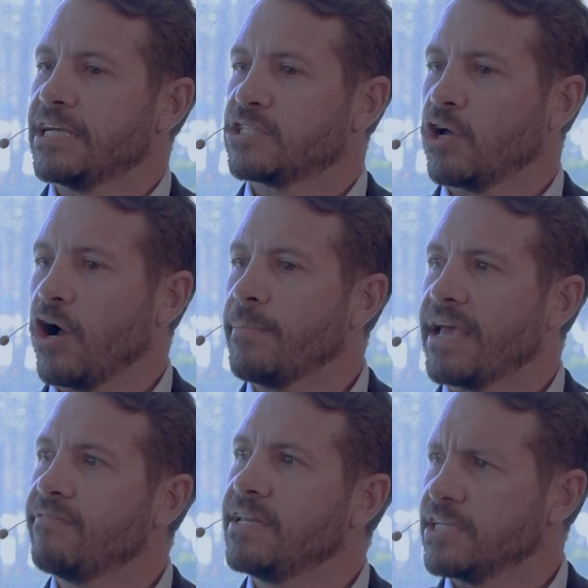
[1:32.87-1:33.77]
So I'm
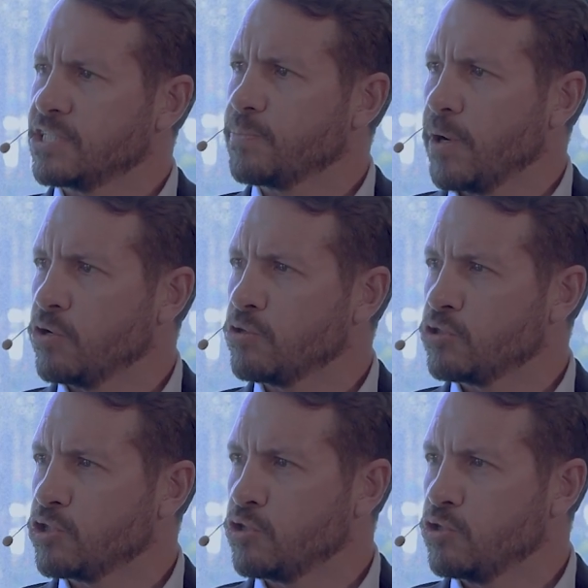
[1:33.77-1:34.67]
heavily
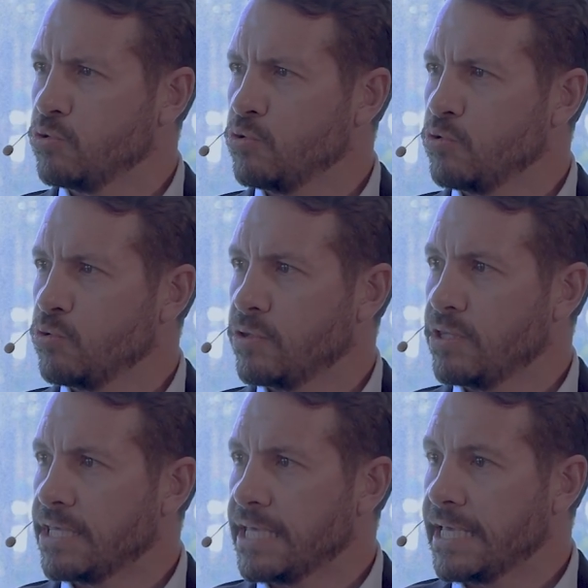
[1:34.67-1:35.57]
exposed to
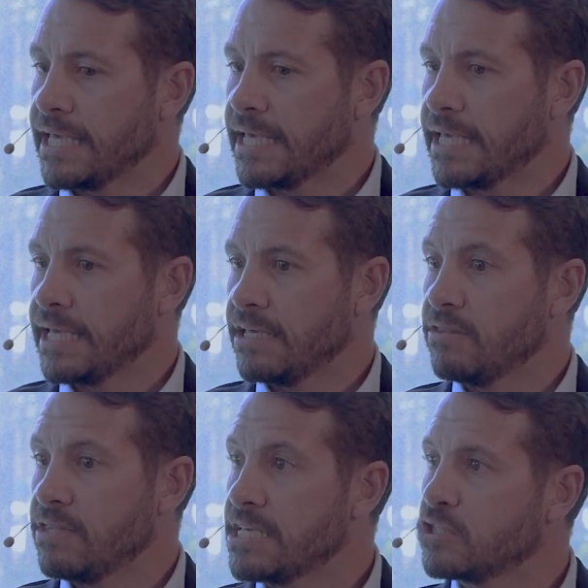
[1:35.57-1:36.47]

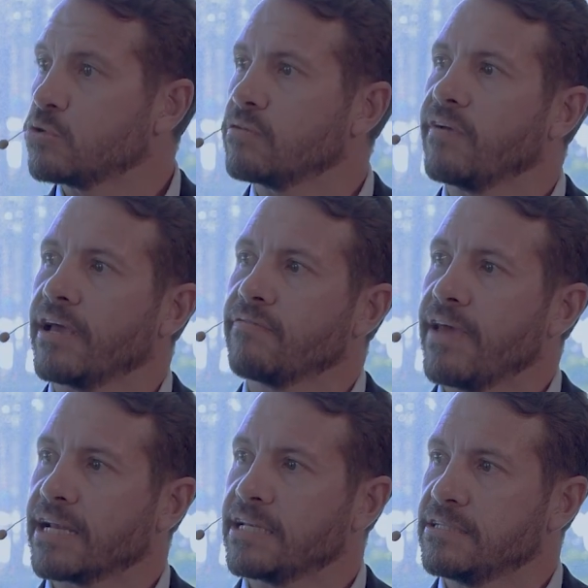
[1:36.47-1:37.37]
these sort of like
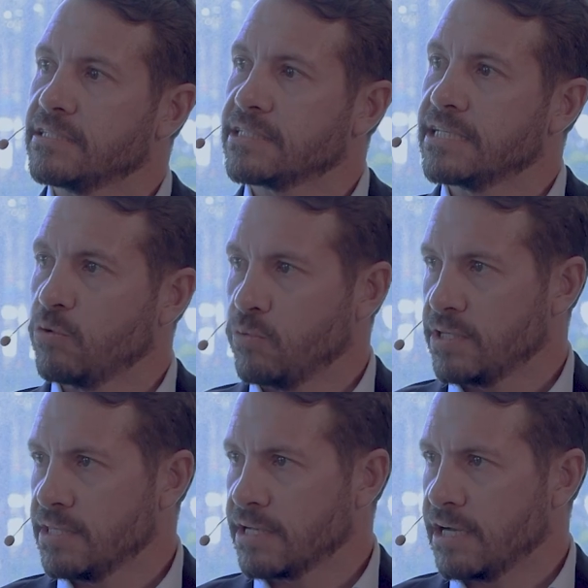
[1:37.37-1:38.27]
factors
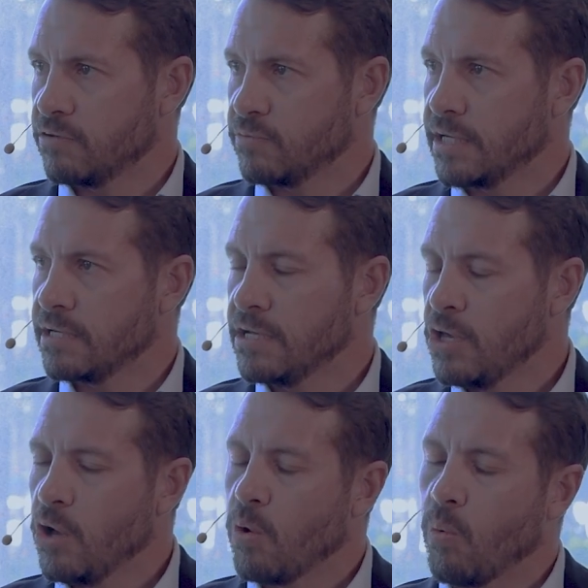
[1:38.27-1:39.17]
within the country. And
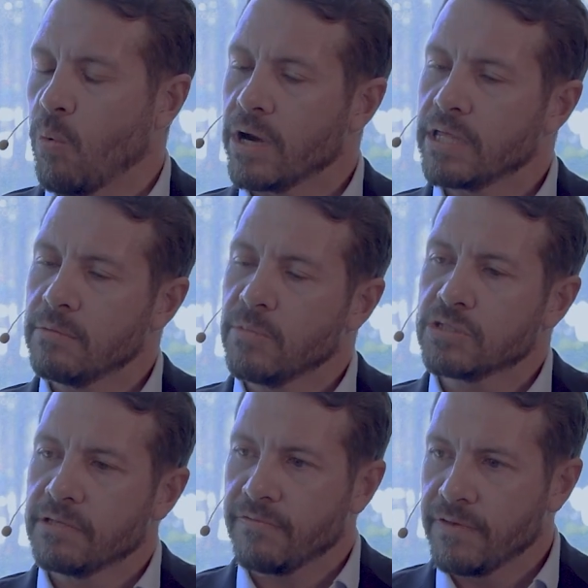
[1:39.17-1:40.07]
one of the
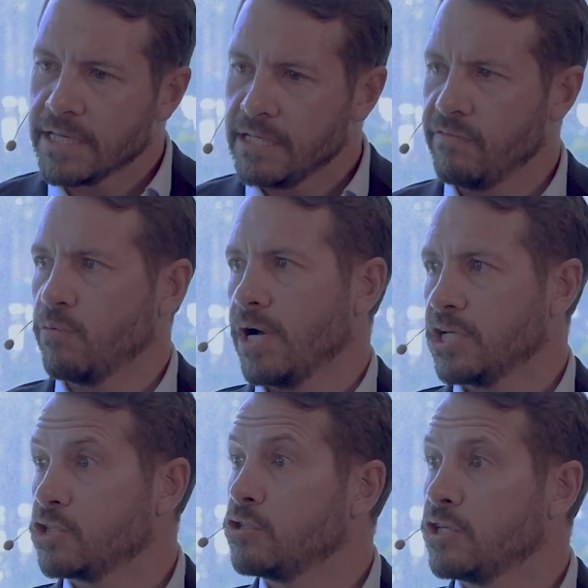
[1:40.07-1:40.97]
most effective
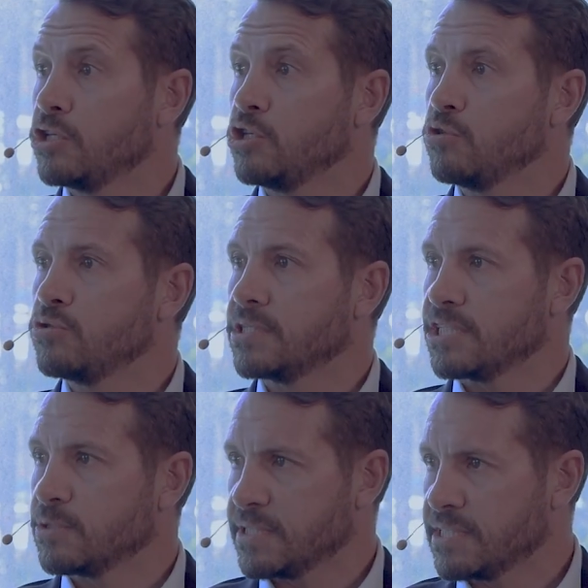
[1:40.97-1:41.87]
ways to reduce
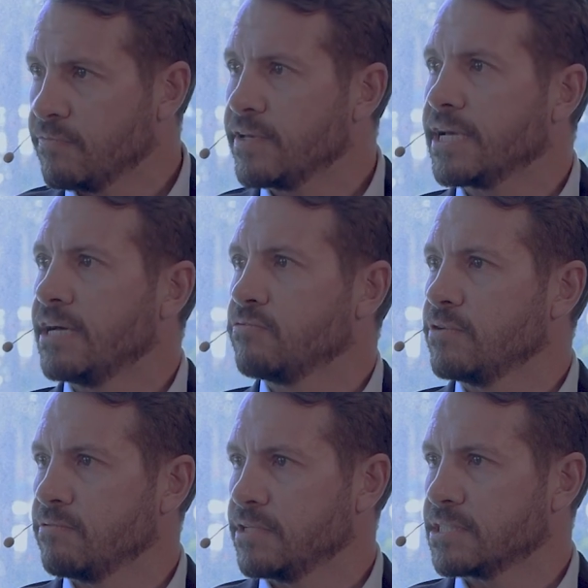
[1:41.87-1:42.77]
the specific
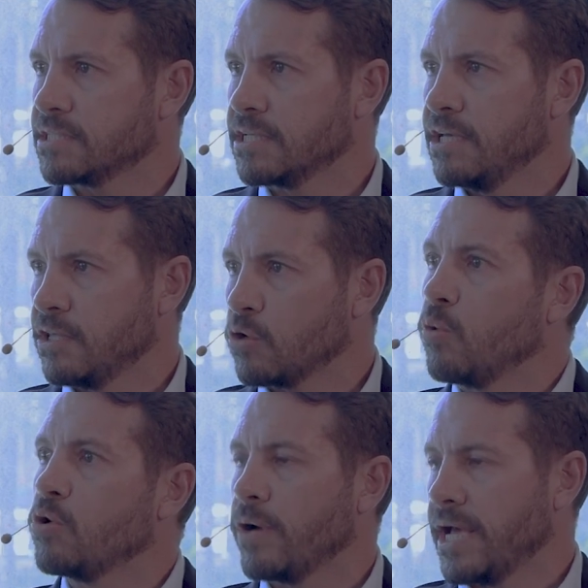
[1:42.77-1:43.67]
country risk that
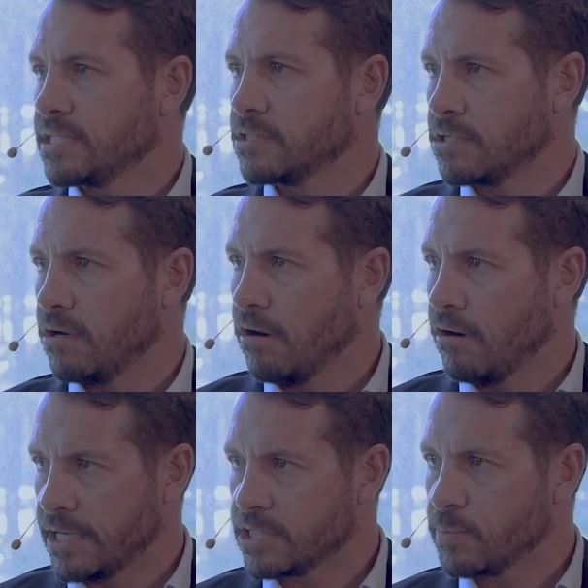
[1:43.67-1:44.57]
all your assets
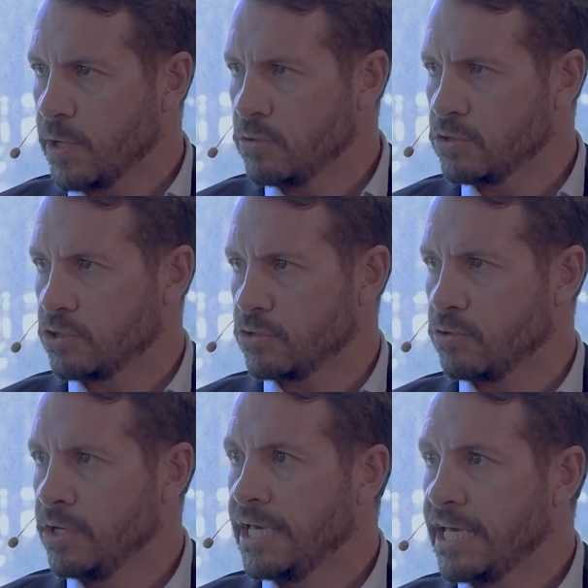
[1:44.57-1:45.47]
are exposed
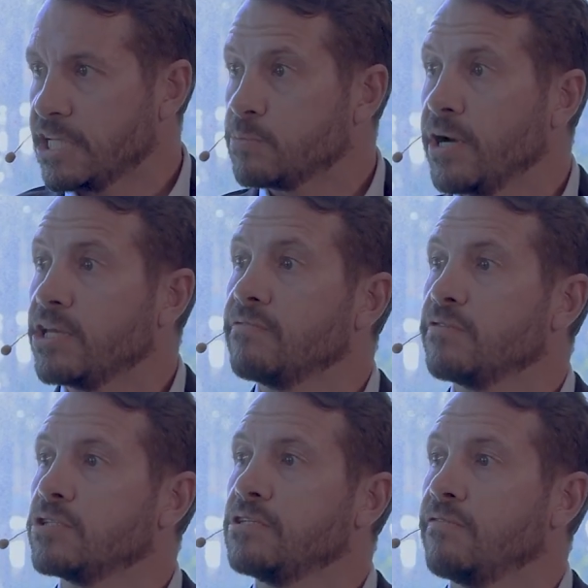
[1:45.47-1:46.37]
to is by
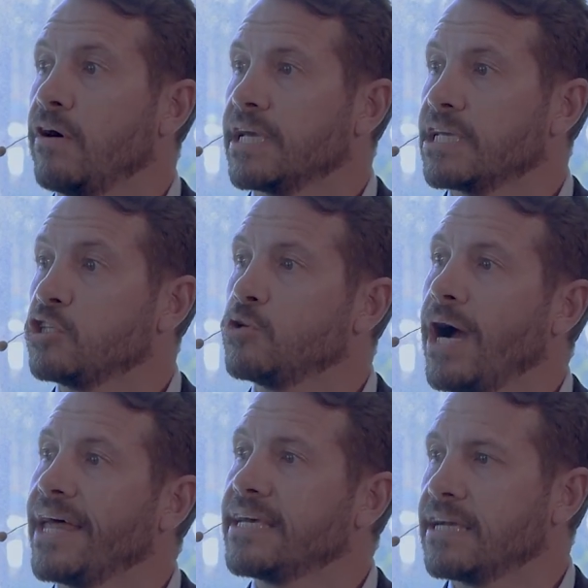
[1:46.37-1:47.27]
diversifying into other